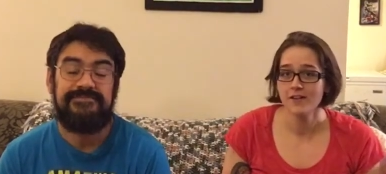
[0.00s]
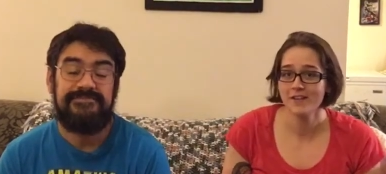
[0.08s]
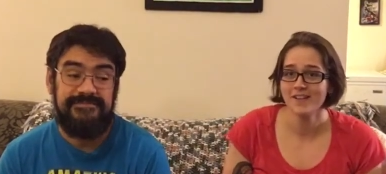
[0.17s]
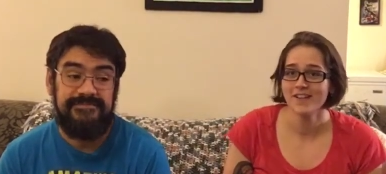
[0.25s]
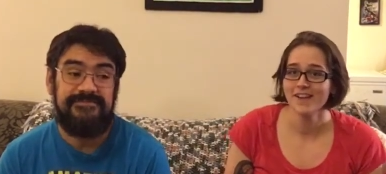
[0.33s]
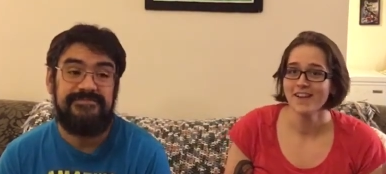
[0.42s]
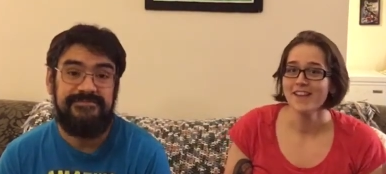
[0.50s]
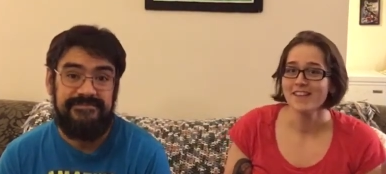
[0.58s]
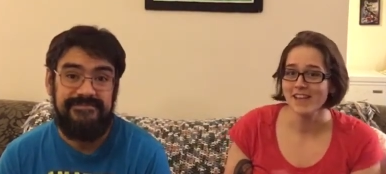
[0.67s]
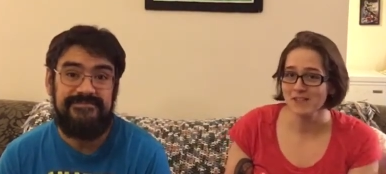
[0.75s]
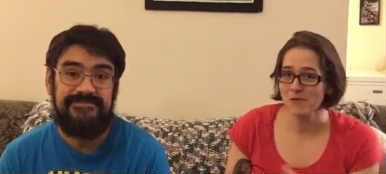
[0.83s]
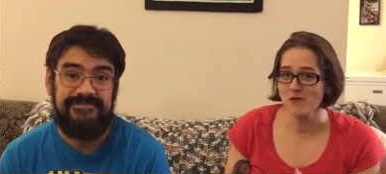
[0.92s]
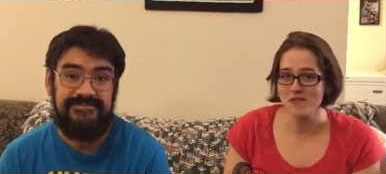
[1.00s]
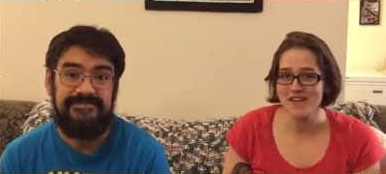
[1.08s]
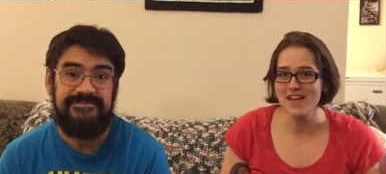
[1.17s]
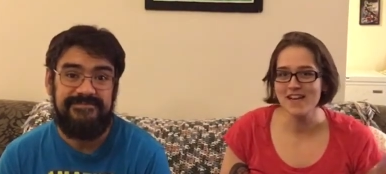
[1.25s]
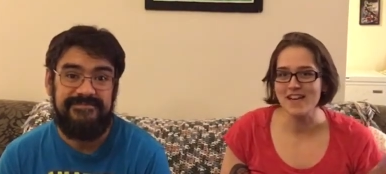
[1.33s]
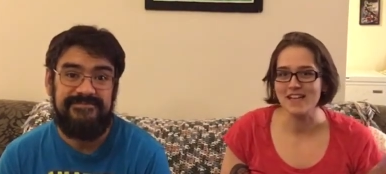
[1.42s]
Speaker 1: Mm-hmm. That's what
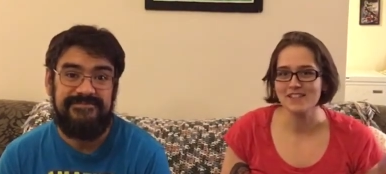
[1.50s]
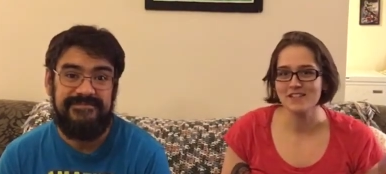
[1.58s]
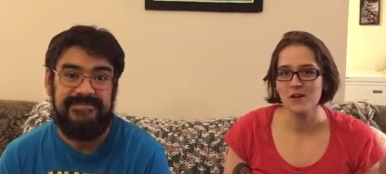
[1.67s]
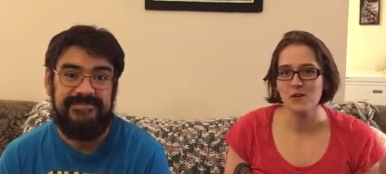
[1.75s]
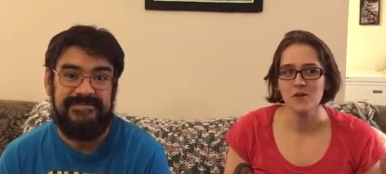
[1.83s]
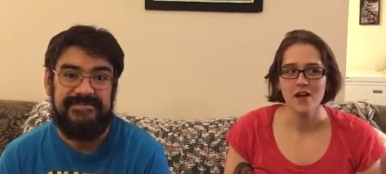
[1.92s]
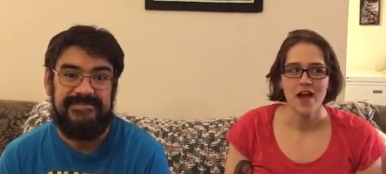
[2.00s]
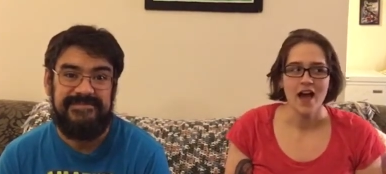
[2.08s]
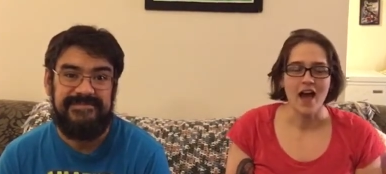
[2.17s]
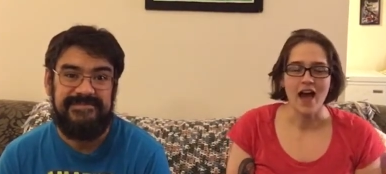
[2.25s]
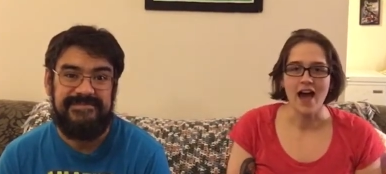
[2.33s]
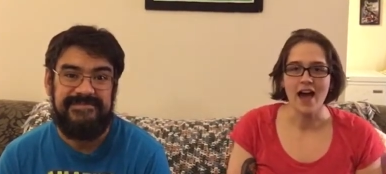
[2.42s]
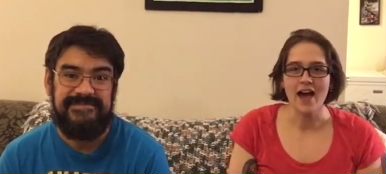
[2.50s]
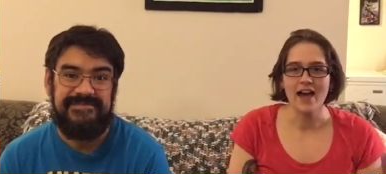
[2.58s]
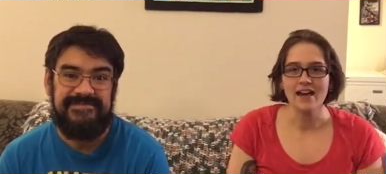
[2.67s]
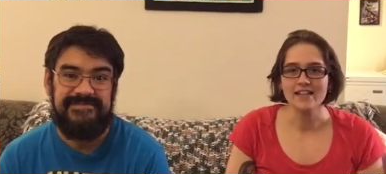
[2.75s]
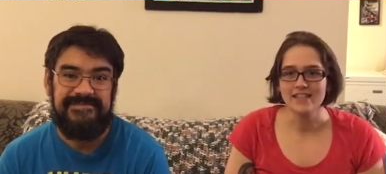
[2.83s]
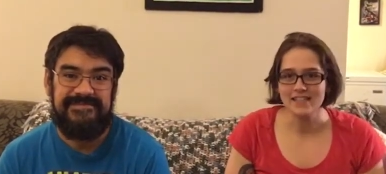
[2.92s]
we're eating. So
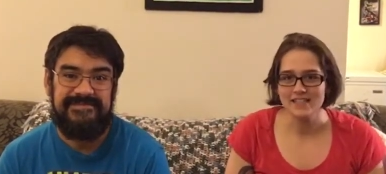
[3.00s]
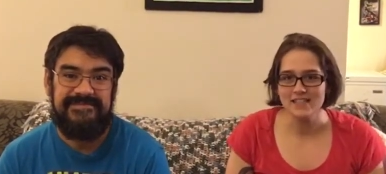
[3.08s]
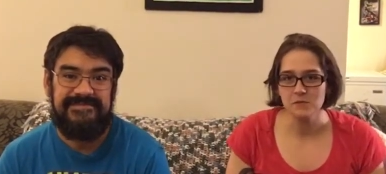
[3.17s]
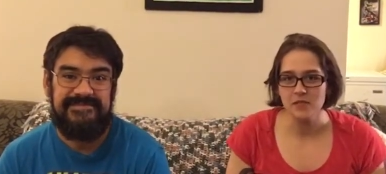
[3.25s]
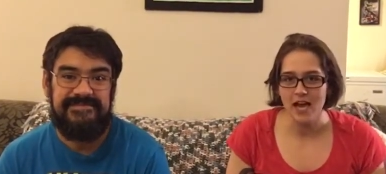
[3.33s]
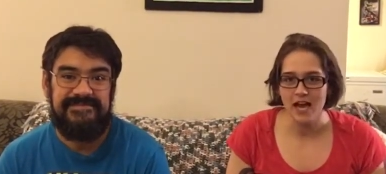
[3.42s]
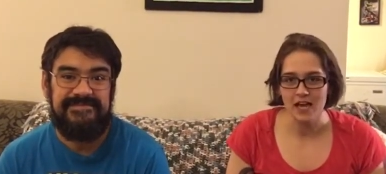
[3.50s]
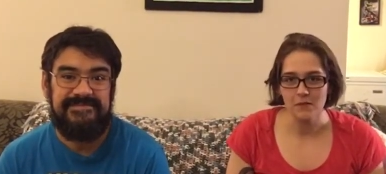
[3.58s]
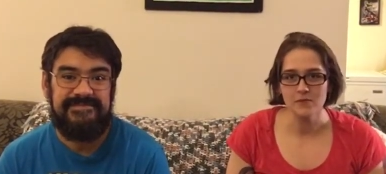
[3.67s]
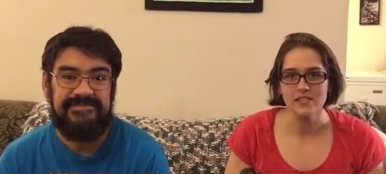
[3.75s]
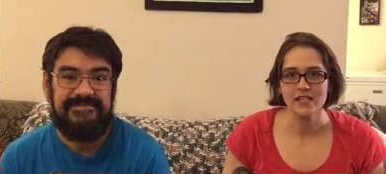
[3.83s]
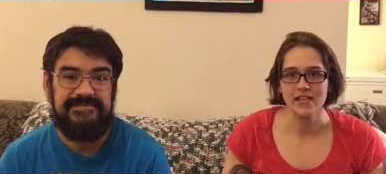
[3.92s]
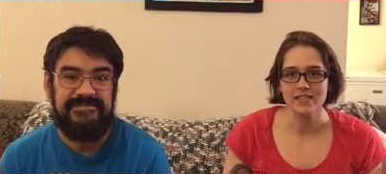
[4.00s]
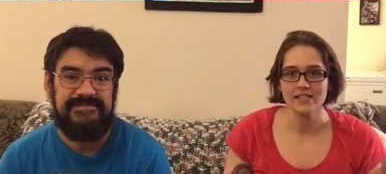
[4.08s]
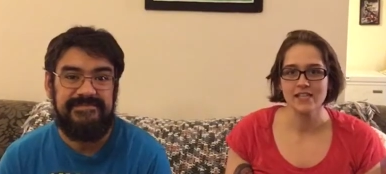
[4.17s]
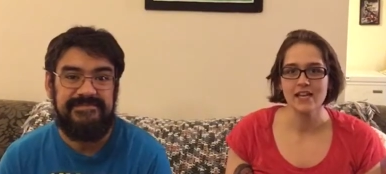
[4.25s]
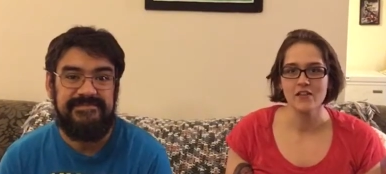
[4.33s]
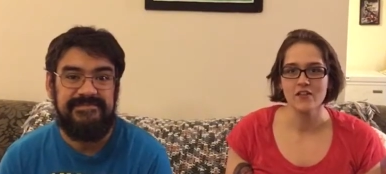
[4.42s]
I needed some time to
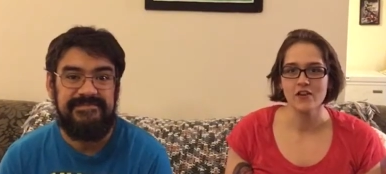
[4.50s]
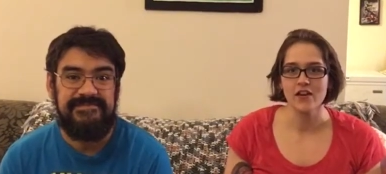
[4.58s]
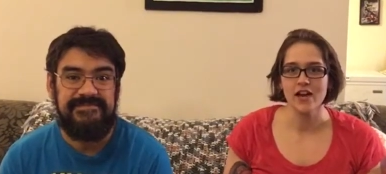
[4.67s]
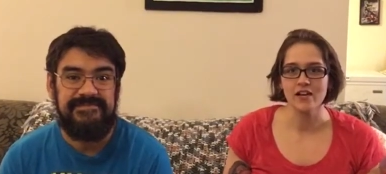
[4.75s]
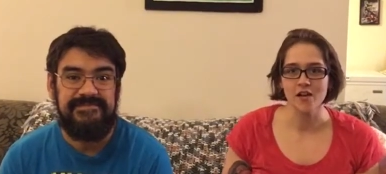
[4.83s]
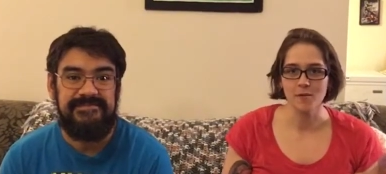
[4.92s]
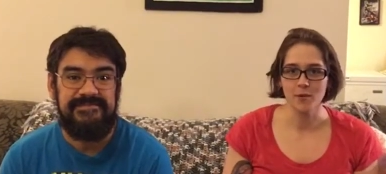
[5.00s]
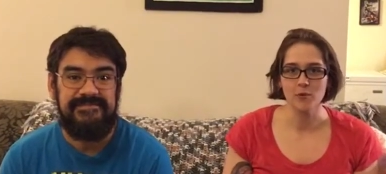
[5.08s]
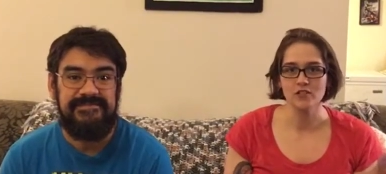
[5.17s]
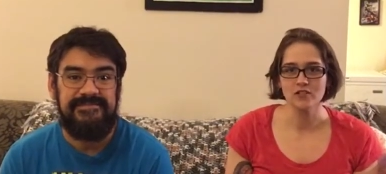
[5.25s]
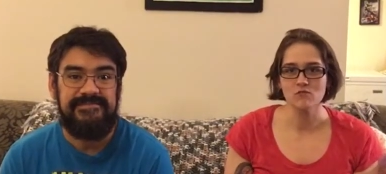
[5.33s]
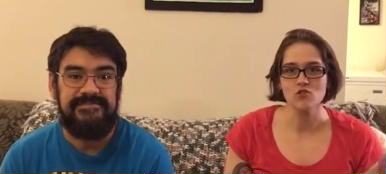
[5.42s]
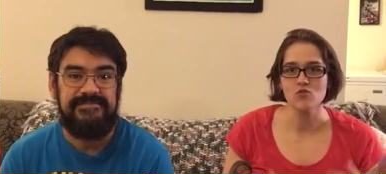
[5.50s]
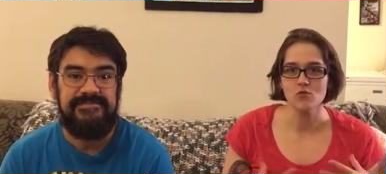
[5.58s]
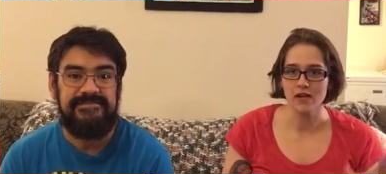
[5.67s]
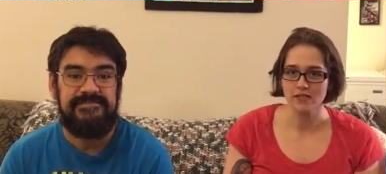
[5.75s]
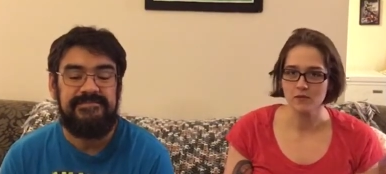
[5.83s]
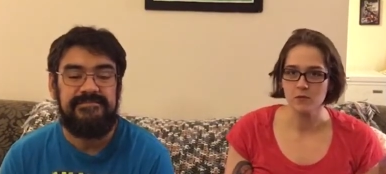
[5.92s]
get together and come up with some
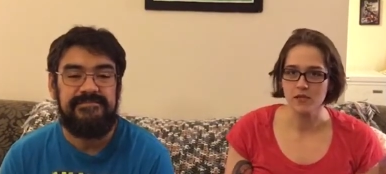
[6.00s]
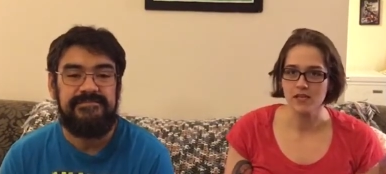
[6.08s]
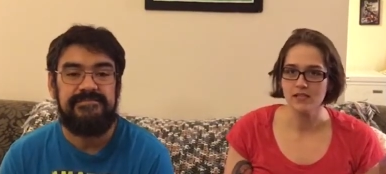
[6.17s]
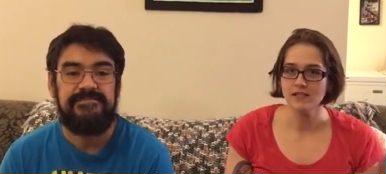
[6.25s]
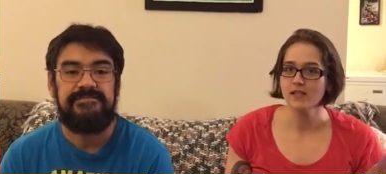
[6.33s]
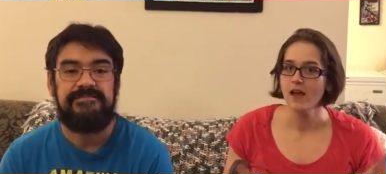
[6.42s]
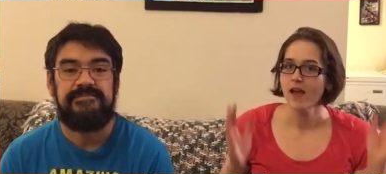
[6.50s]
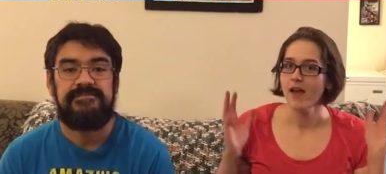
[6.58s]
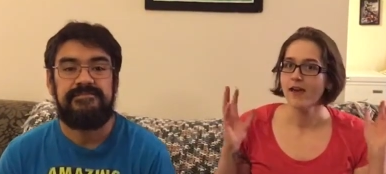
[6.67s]
new recipes.